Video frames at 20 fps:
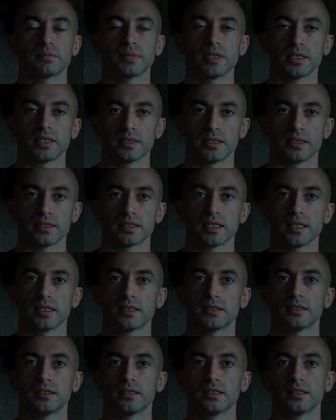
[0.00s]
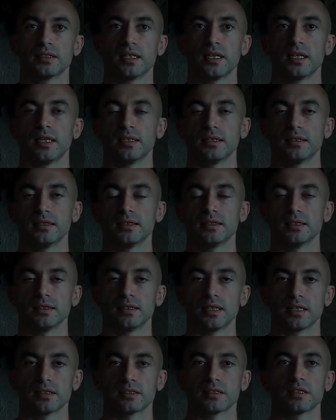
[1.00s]
anxiety and
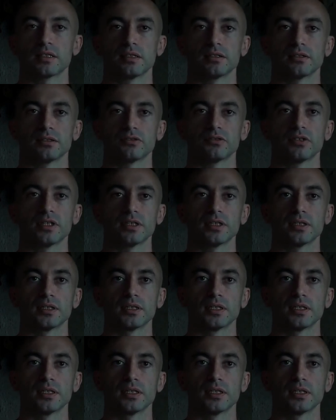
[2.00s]
existential dread.